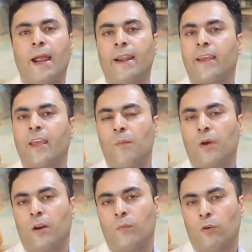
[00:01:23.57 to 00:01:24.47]
and a
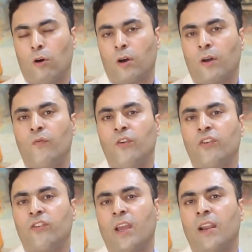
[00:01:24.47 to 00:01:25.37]
chemical blocker,
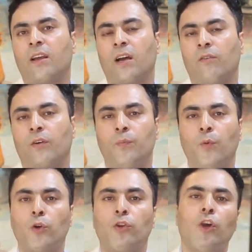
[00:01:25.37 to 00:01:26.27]
which can cover
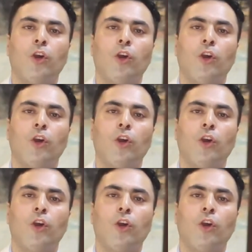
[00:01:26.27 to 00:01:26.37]
both